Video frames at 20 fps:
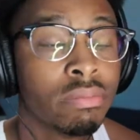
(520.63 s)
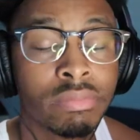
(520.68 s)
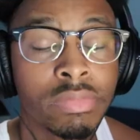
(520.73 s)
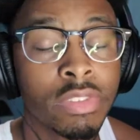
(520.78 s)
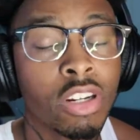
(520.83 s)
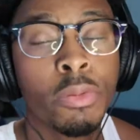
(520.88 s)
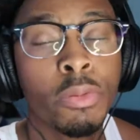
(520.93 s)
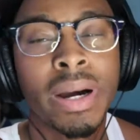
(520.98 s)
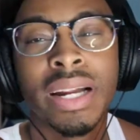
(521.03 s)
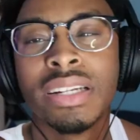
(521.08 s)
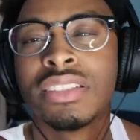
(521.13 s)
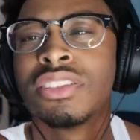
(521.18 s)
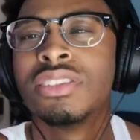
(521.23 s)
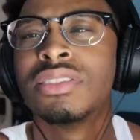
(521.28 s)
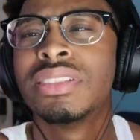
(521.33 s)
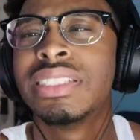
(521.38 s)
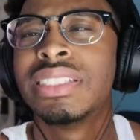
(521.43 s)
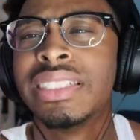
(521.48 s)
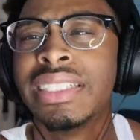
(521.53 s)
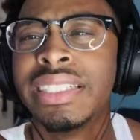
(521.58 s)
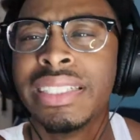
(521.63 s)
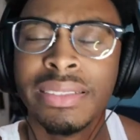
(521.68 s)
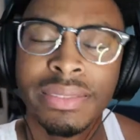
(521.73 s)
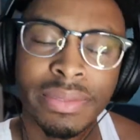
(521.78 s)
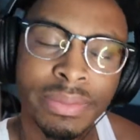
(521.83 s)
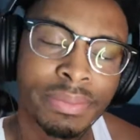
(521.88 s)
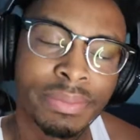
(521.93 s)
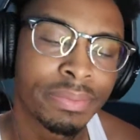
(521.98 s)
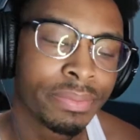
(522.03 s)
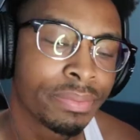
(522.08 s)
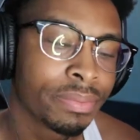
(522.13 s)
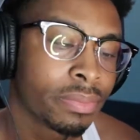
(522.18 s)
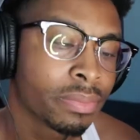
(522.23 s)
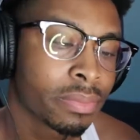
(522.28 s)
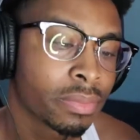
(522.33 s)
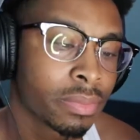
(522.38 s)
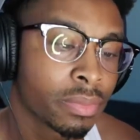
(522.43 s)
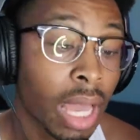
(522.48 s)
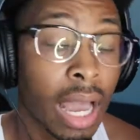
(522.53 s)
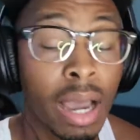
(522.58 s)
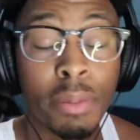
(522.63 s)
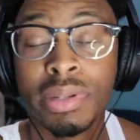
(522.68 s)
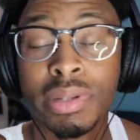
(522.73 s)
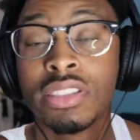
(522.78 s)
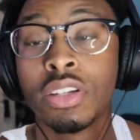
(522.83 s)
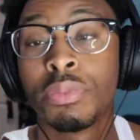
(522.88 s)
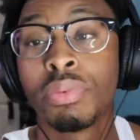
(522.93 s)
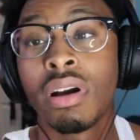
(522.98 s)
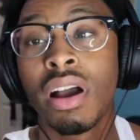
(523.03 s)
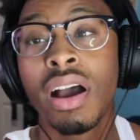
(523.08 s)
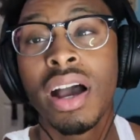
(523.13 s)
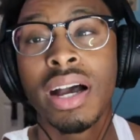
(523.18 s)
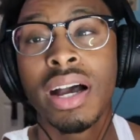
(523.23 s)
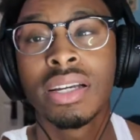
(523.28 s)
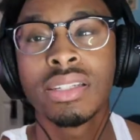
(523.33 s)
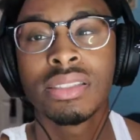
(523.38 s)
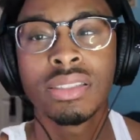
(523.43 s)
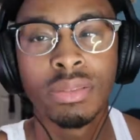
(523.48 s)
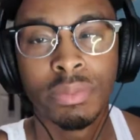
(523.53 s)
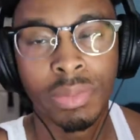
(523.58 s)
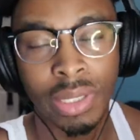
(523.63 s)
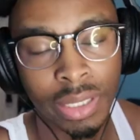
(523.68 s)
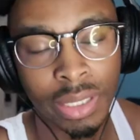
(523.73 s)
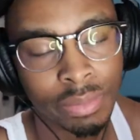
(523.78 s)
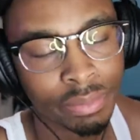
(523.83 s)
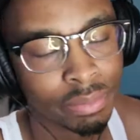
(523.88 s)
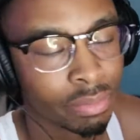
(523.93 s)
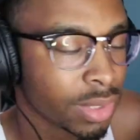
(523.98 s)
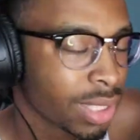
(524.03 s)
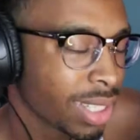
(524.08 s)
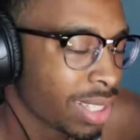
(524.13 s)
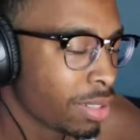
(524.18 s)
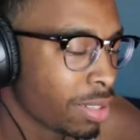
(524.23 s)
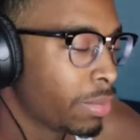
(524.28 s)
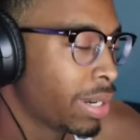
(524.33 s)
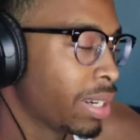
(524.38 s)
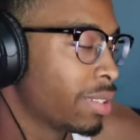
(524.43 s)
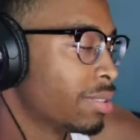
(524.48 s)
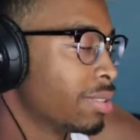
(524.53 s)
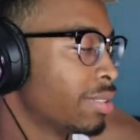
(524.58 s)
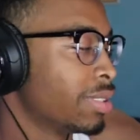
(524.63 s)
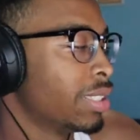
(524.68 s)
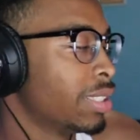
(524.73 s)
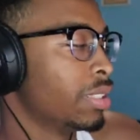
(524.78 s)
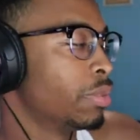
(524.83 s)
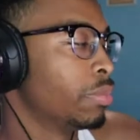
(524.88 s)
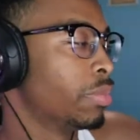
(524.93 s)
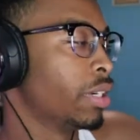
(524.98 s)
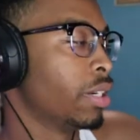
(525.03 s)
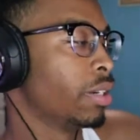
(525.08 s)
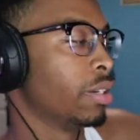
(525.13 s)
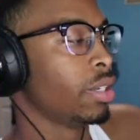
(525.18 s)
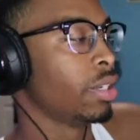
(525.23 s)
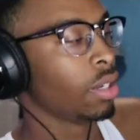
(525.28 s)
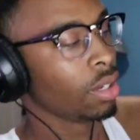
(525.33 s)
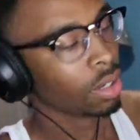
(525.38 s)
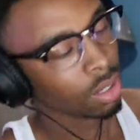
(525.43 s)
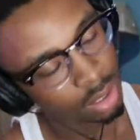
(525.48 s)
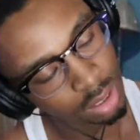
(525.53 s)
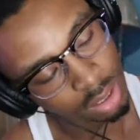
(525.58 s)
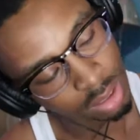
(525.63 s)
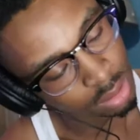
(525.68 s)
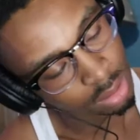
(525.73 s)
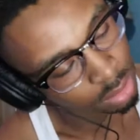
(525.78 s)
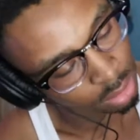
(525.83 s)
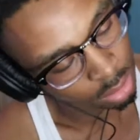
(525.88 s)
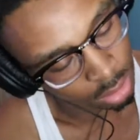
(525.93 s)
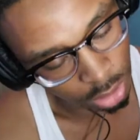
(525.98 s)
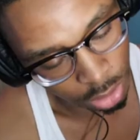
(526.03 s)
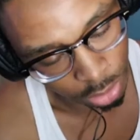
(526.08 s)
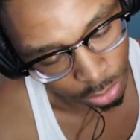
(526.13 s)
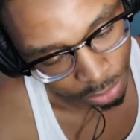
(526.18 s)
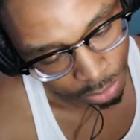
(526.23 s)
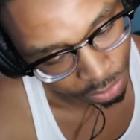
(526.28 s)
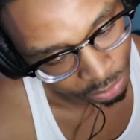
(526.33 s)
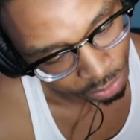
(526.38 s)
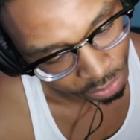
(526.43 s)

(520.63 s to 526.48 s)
nobody's gonna see it. I'd be surprised, but ain't nobody gonna see it, bro. So